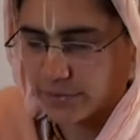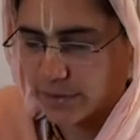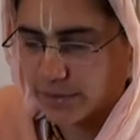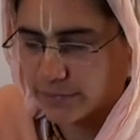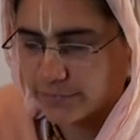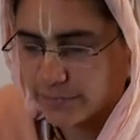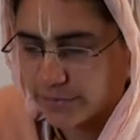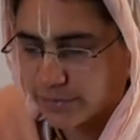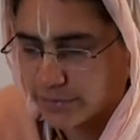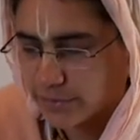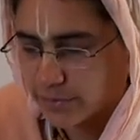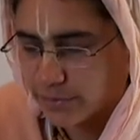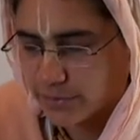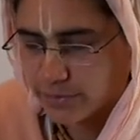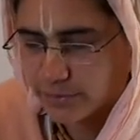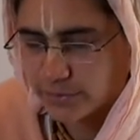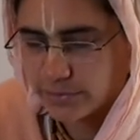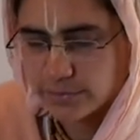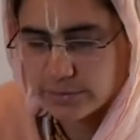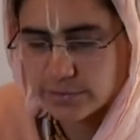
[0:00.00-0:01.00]
having
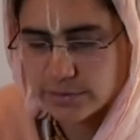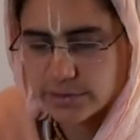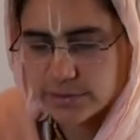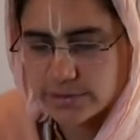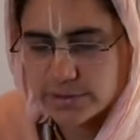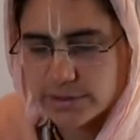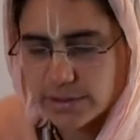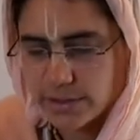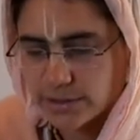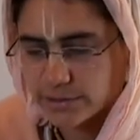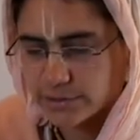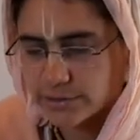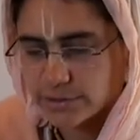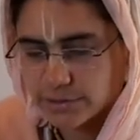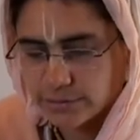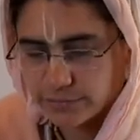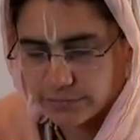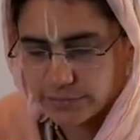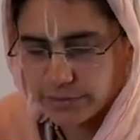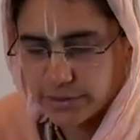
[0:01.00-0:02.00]
heard this
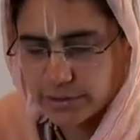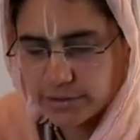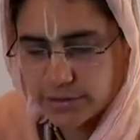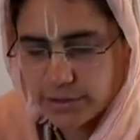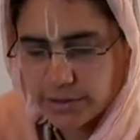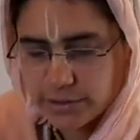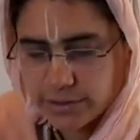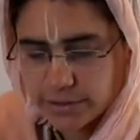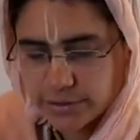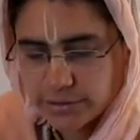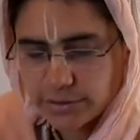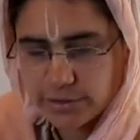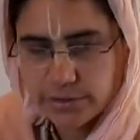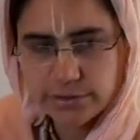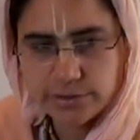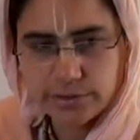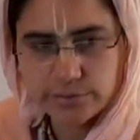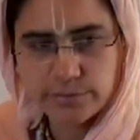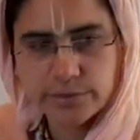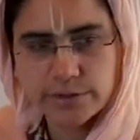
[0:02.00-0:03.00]
section of
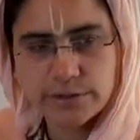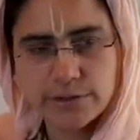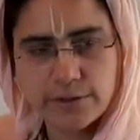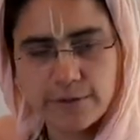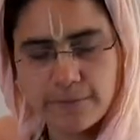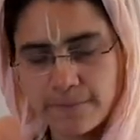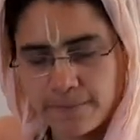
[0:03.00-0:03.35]
Chaitanya-charitamrta.